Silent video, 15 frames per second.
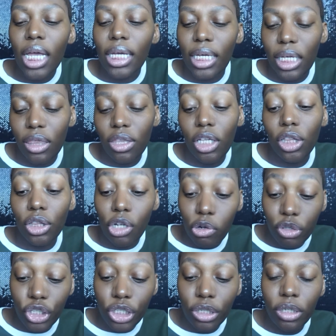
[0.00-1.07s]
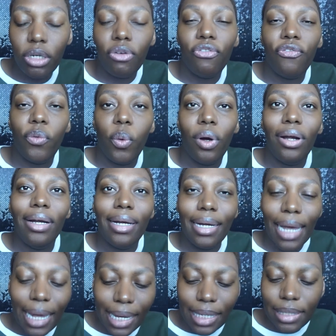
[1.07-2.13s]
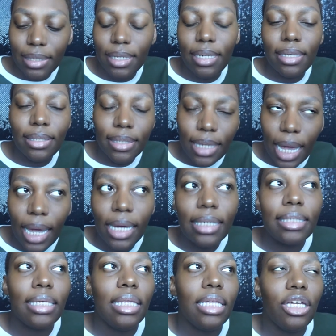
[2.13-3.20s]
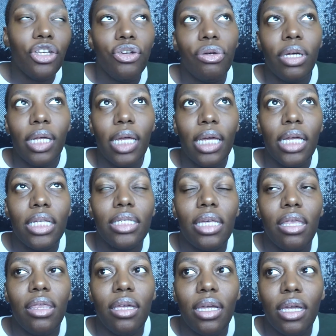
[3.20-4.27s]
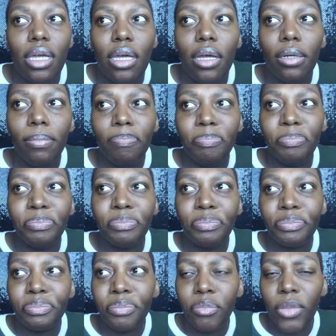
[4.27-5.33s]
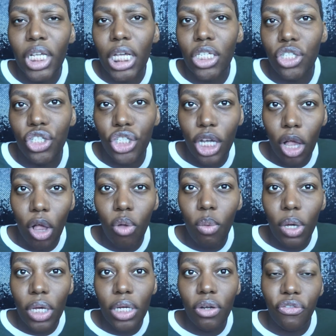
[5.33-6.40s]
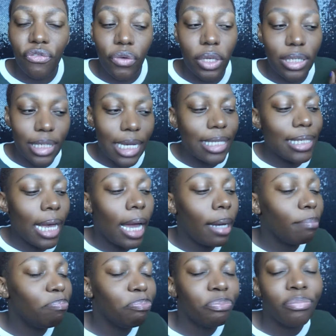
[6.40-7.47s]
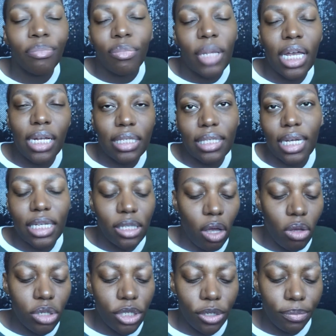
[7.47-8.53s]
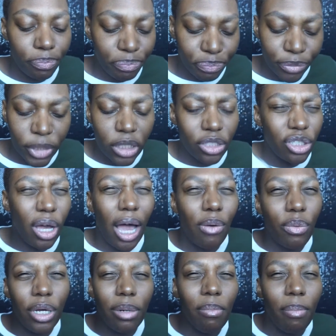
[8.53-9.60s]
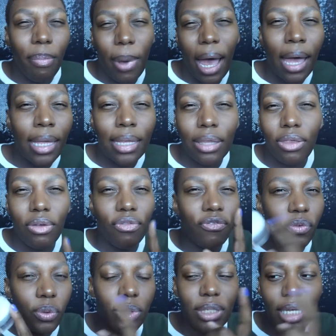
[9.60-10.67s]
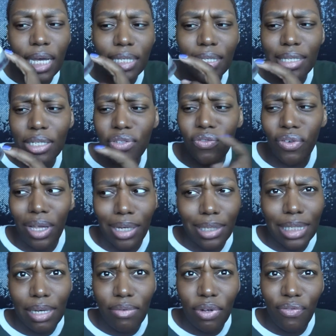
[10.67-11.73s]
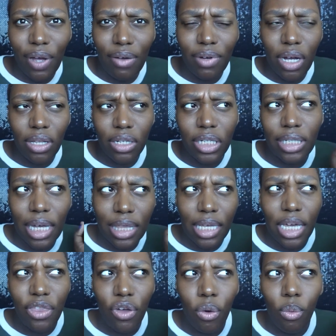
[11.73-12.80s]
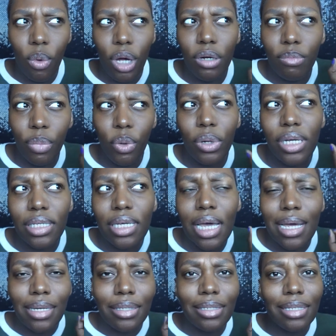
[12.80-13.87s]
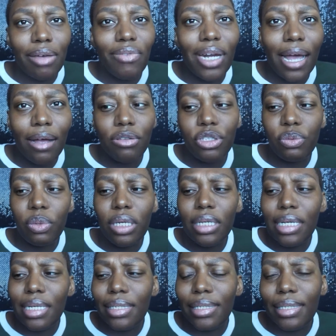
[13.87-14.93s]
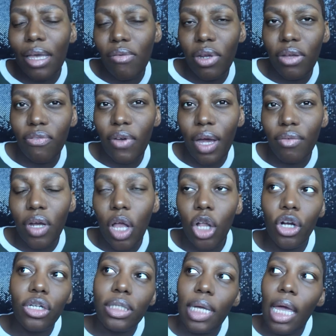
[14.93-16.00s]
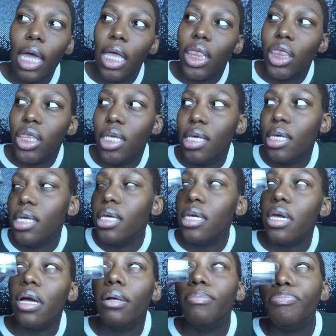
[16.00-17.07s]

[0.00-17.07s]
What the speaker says: get the lotion for night, and it's nice. And then you can get the gel one for the daytime, and it's nice also. So I wouldn't buy the full size of this for like $75. I think the 1.7 ounce one is $75, and the,